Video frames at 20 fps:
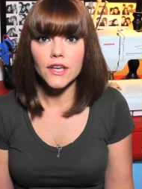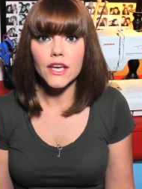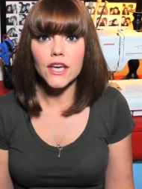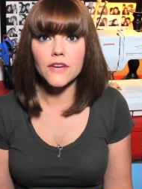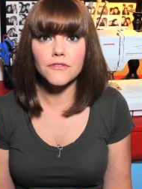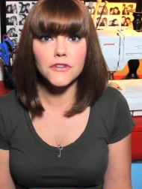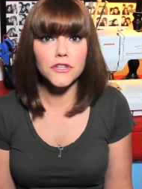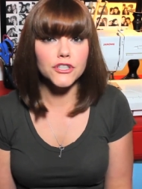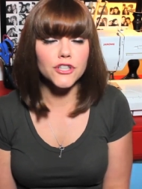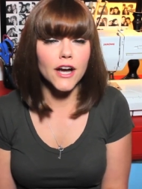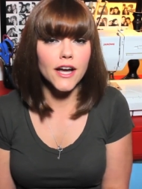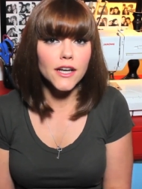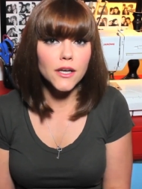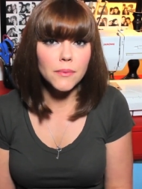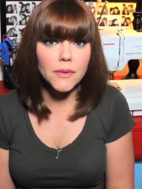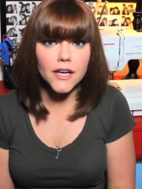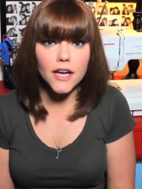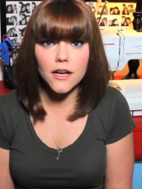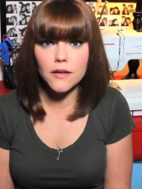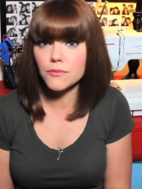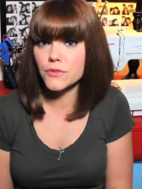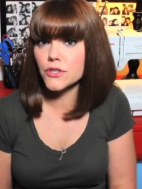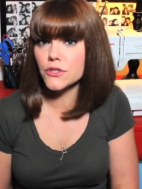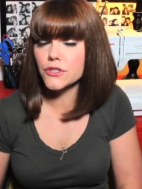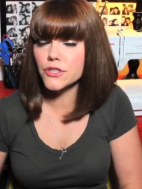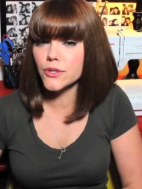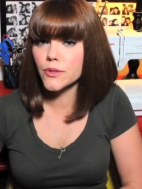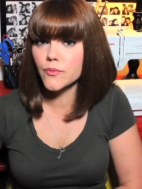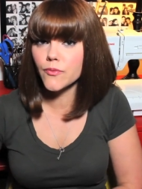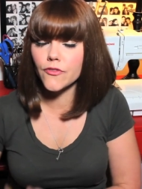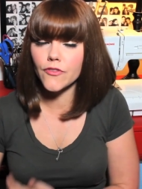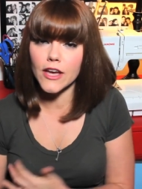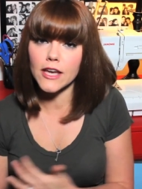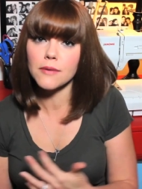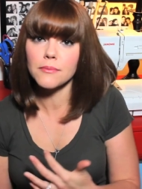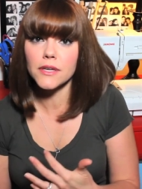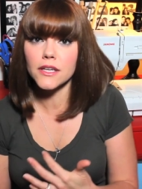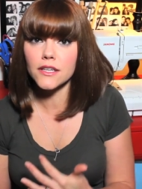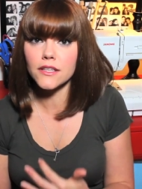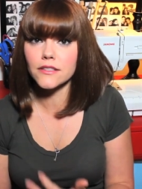If you're trying to become YouTube
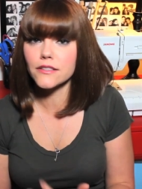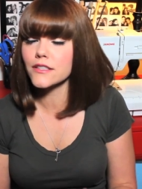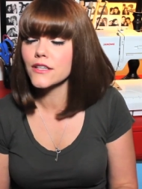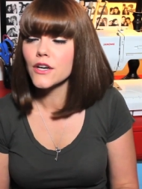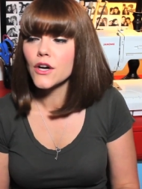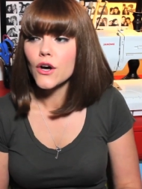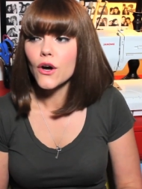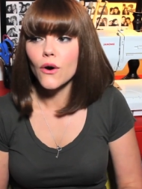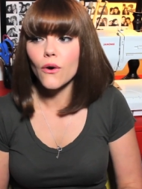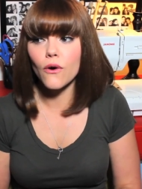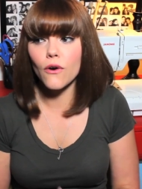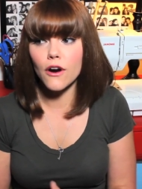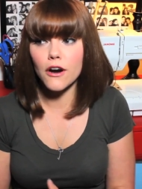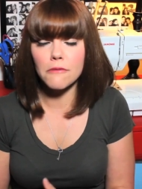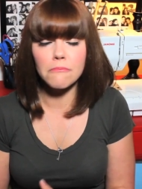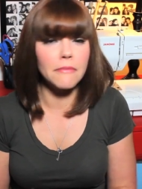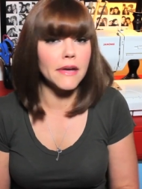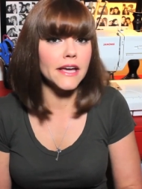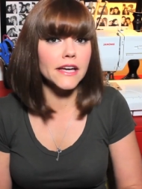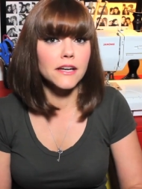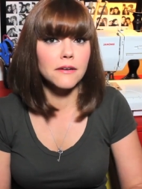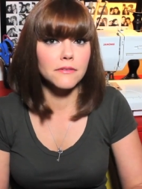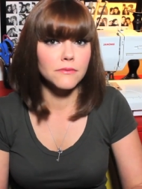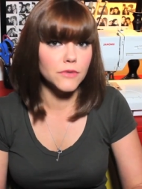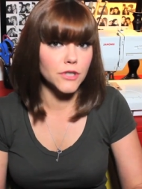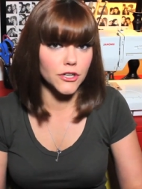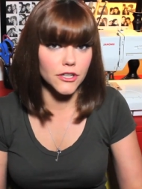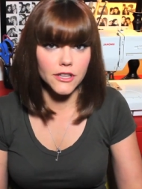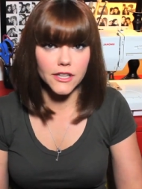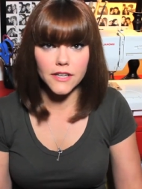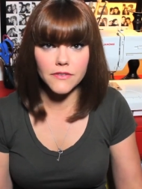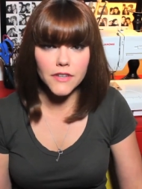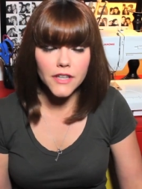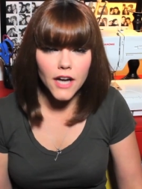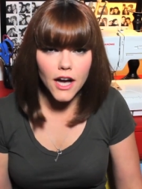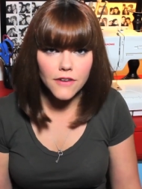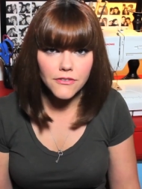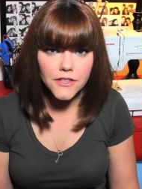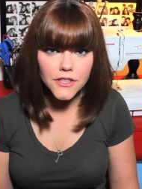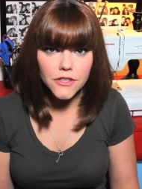famous or make your living
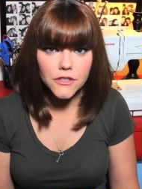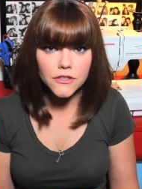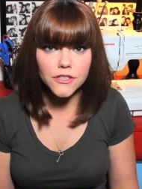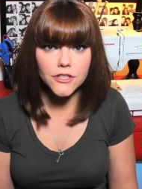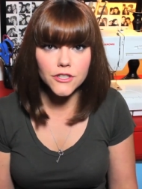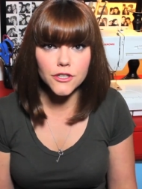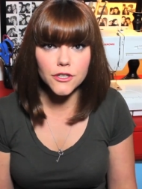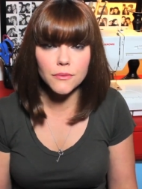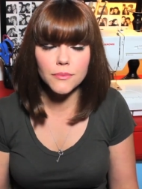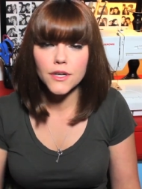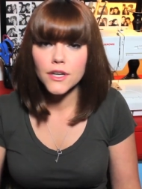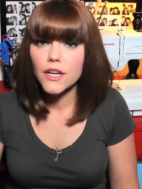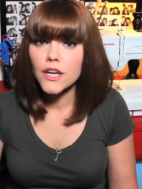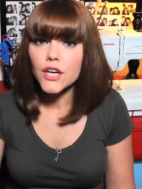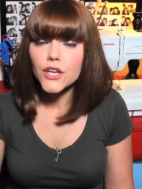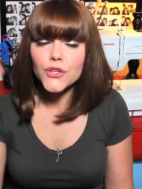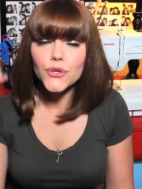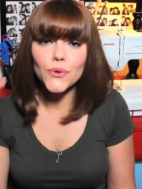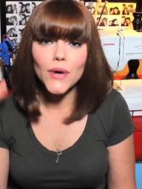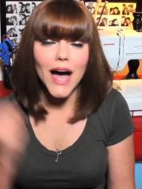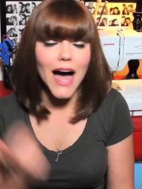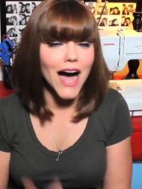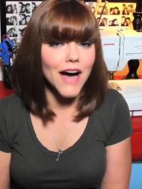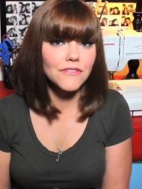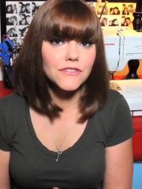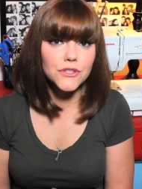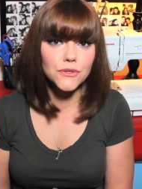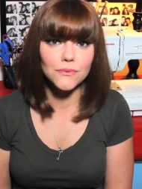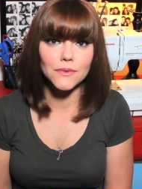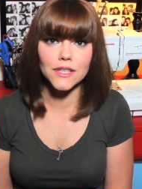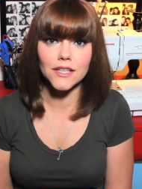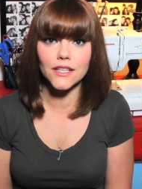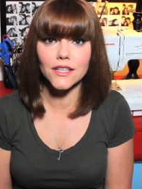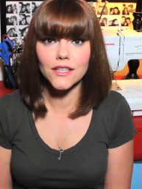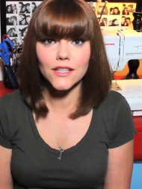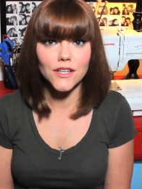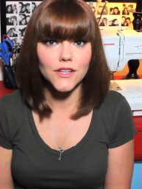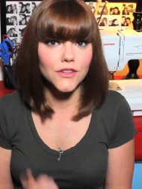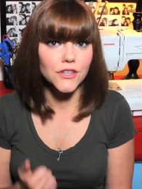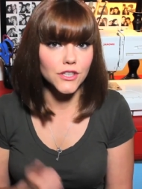off of YouTube, you have to
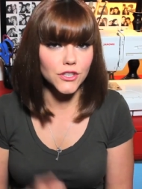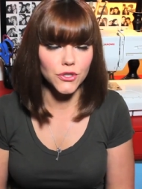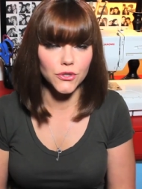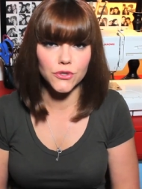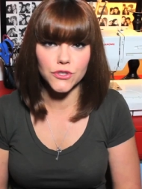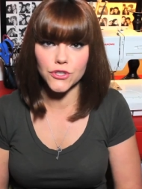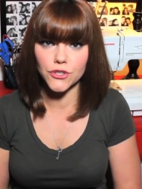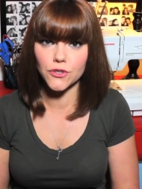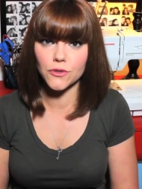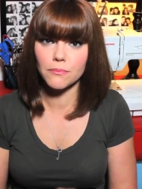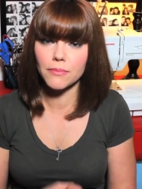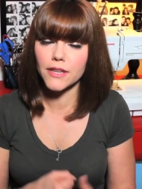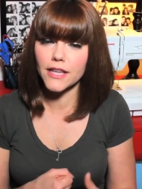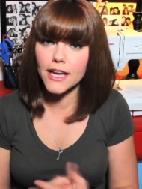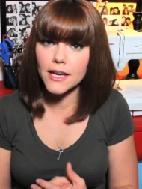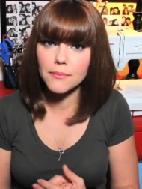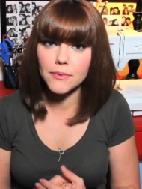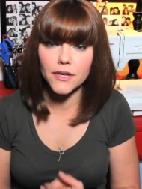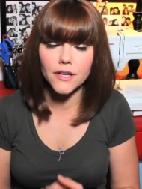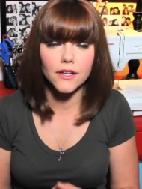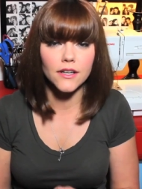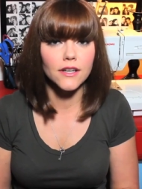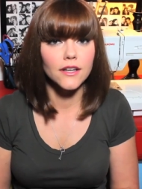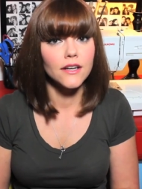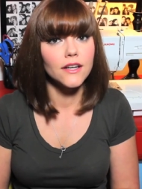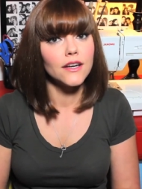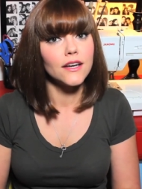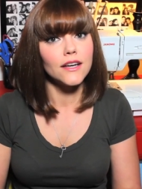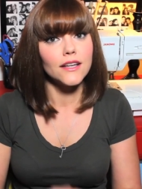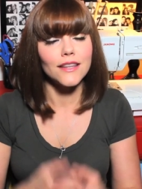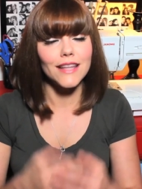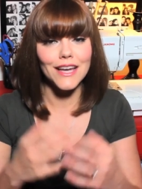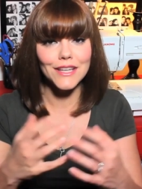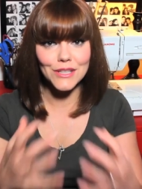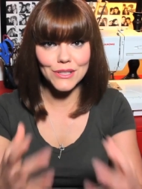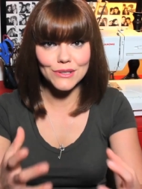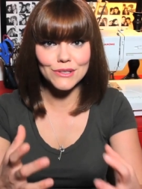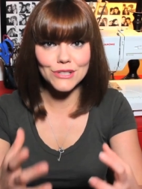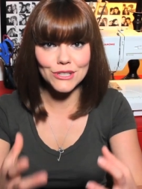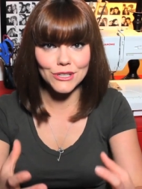read the YouTube playbook that
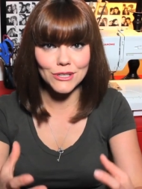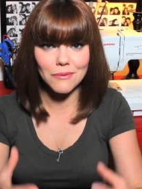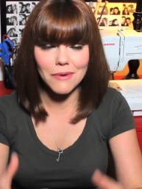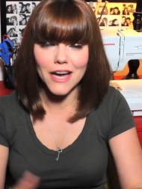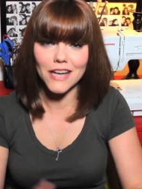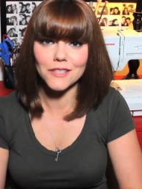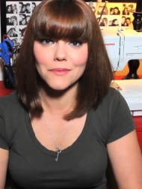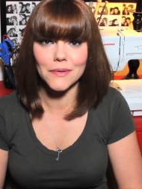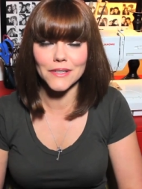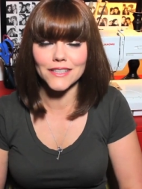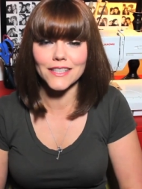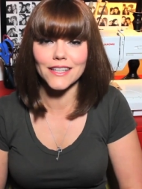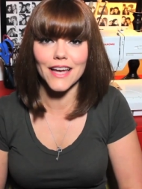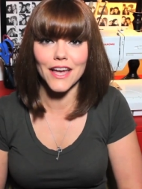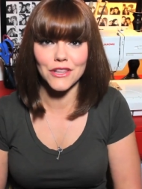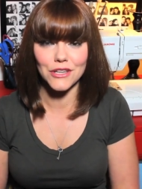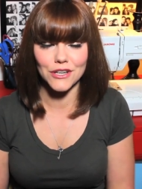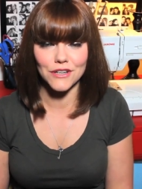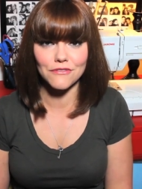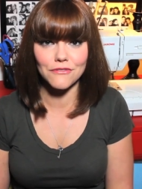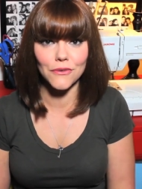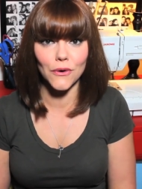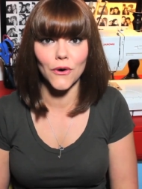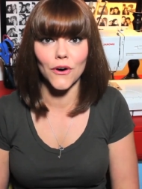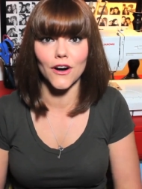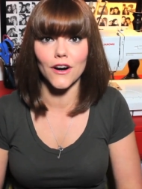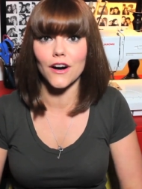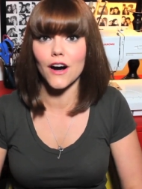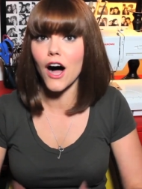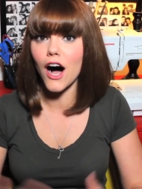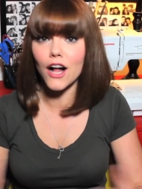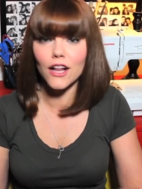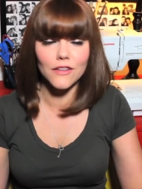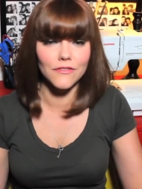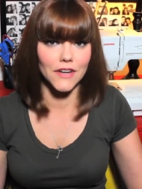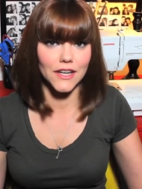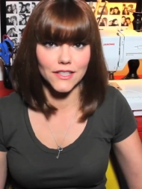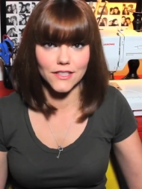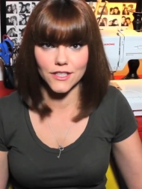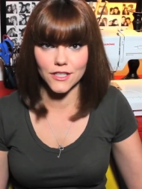YouTube has put together for all of
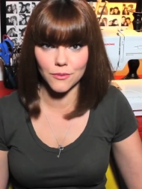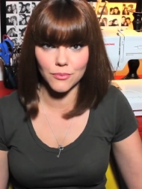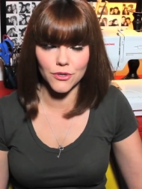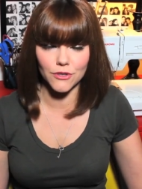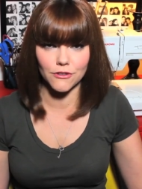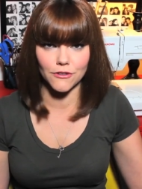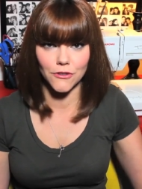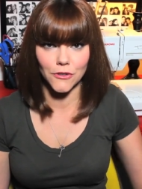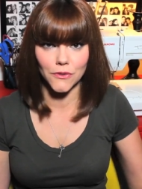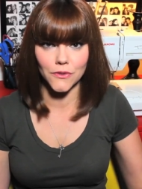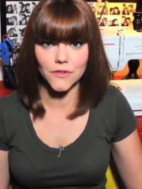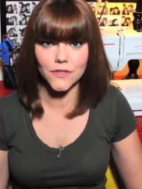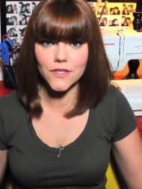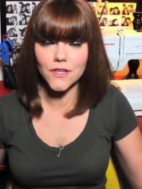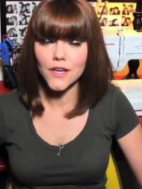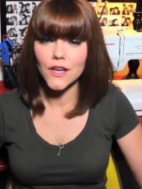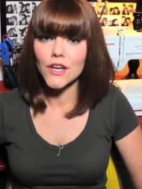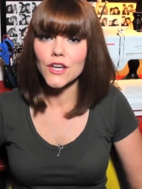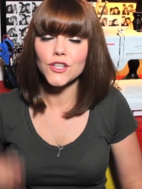us to peruse.